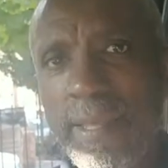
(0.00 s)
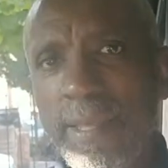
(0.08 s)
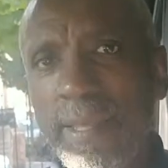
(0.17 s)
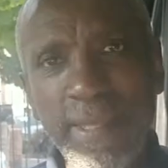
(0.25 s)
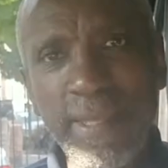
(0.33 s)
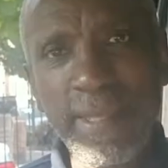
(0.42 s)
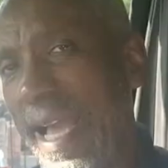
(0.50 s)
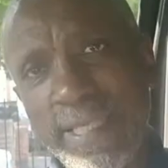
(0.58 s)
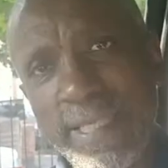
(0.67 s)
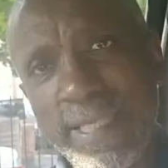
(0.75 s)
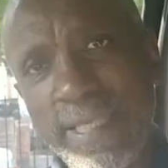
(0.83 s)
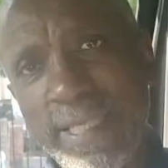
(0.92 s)
that's it for
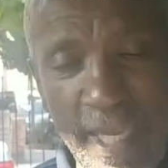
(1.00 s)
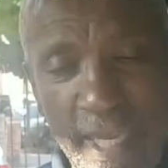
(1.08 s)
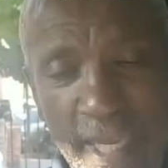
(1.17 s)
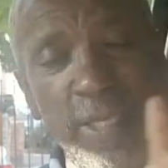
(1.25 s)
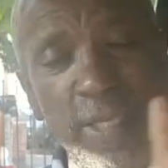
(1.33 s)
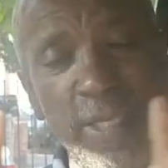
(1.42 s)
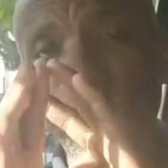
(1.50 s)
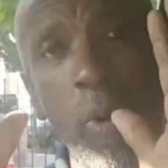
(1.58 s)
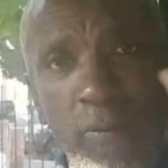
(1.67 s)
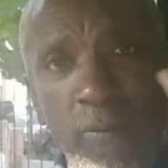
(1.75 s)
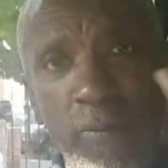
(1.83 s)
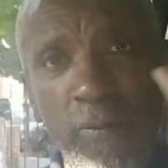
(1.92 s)
years. It will work
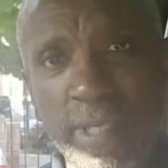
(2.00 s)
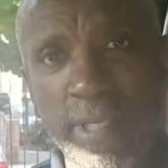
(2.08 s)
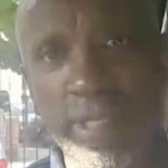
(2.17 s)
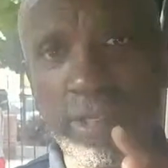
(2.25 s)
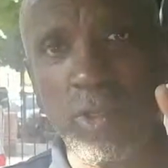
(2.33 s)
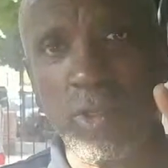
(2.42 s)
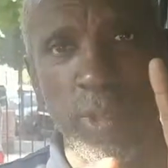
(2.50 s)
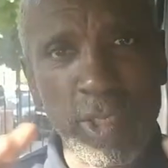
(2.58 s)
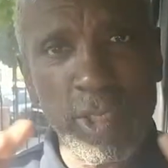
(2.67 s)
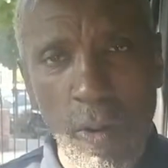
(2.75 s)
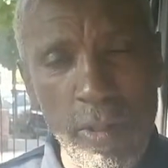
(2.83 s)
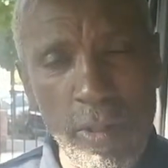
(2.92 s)
forever until the switch conk
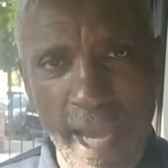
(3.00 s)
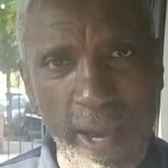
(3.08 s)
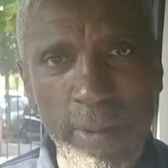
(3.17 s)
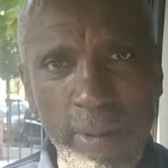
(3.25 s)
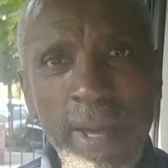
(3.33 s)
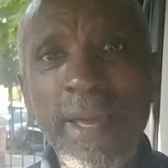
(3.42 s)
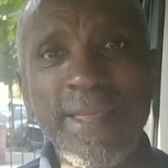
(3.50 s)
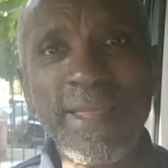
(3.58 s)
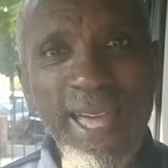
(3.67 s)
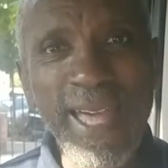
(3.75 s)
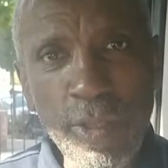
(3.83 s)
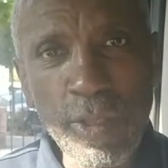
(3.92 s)
out. They
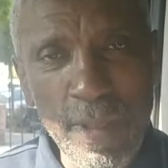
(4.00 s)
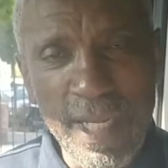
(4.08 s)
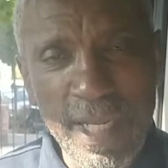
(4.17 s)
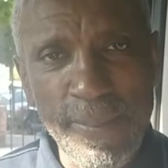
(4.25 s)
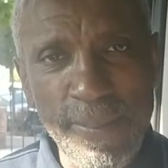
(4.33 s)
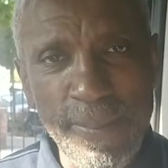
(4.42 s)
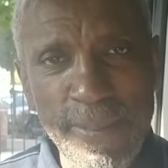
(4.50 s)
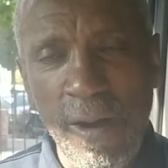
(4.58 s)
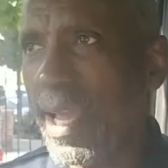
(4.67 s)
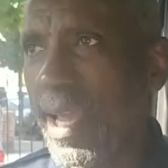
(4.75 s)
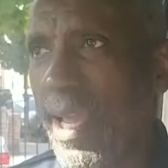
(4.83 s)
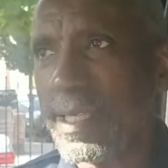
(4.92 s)
do it themselves or
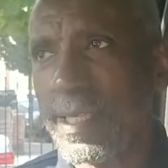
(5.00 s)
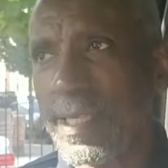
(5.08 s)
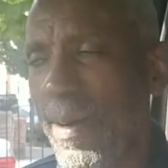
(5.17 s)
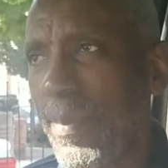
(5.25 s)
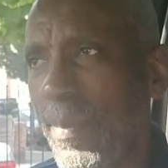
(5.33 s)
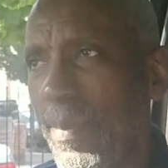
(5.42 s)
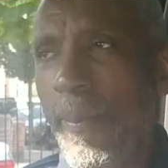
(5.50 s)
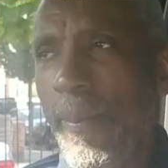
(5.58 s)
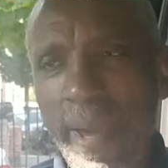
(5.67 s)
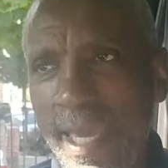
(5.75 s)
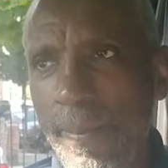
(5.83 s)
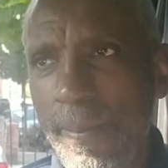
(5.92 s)
get some mate of
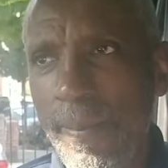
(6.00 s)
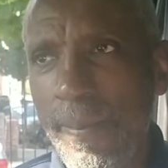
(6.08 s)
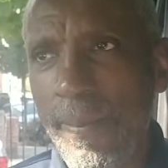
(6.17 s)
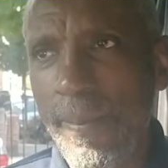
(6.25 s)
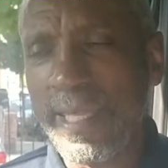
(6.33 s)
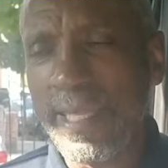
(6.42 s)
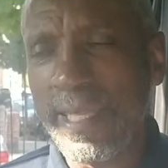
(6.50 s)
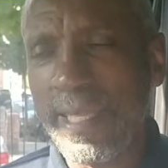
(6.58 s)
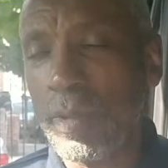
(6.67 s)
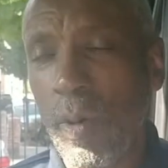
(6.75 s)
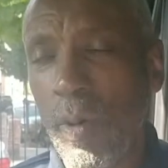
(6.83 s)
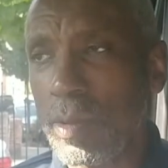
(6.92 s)
mine, them who
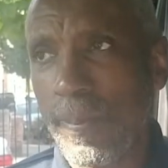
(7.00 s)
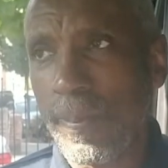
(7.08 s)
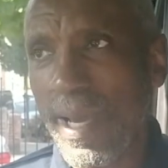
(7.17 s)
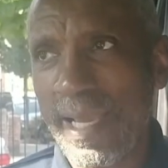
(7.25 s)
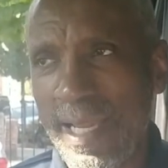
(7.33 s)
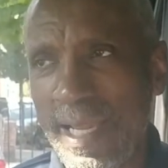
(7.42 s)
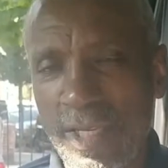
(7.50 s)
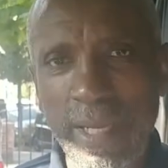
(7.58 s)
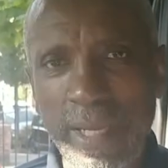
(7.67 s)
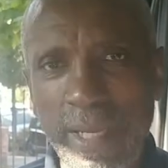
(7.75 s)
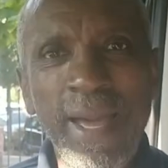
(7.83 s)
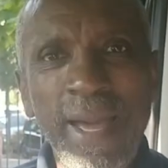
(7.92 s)
knows about electric,
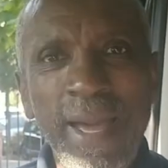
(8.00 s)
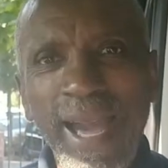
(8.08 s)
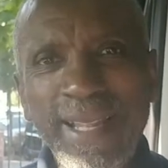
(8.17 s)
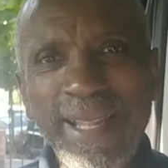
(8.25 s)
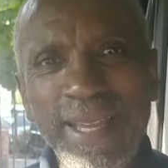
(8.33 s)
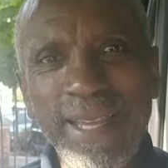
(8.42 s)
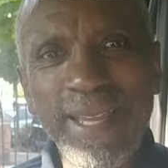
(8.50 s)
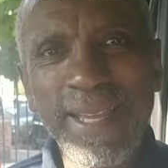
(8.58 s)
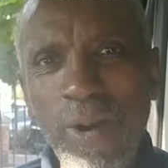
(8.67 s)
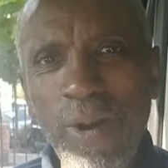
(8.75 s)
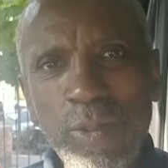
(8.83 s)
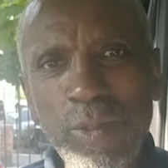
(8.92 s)
and it
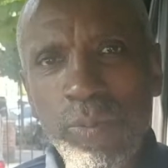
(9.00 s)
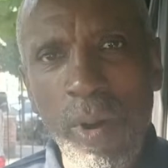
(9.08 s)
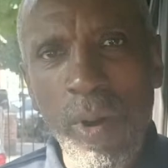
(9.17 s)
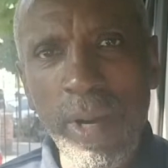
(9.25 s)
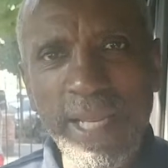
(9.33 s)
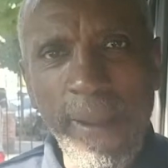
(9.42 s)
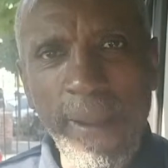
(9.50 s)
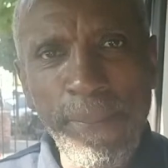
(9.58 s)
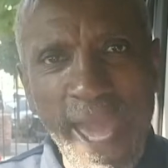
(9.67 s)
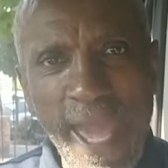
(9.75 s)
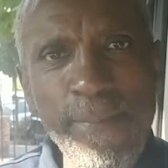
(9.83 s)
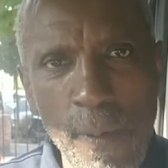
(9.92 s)
goes wrong and they pay
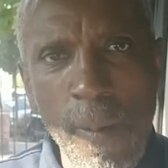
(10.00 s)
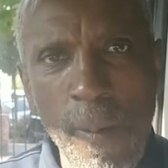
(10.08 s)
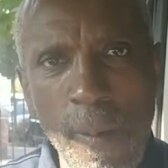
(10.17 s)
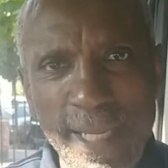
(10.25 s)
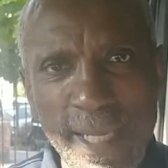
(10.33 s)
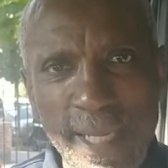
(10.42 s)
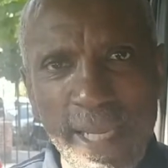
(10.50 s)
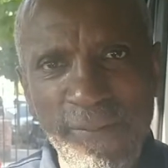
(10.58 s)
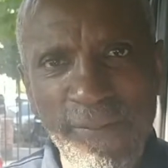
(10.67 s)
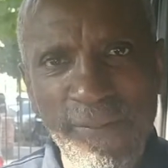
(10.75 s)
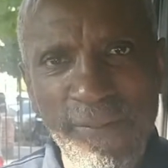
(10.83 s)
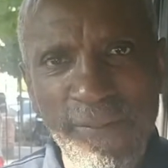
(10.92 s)
more money getting it
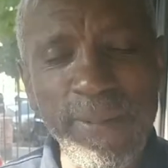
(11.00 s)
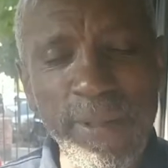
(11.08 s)
fixed, because